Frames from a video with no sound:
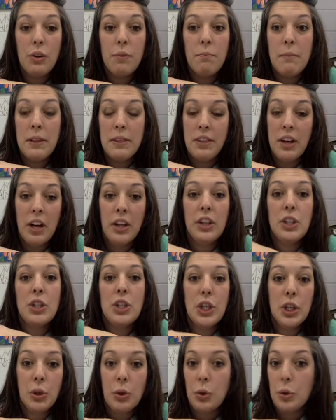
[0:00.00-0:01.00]

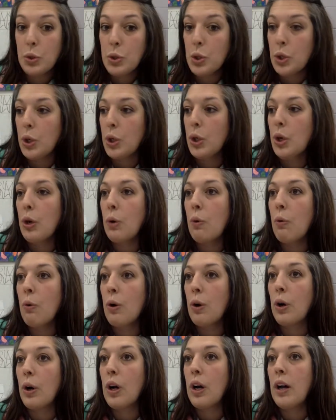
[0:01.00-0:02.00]
mythology culture,
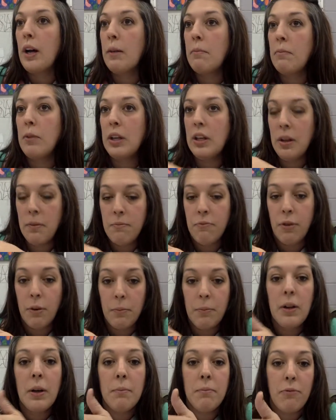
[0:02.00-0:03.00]
or coming
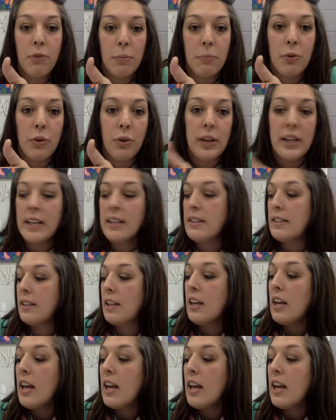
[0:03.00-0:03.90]
from Greece,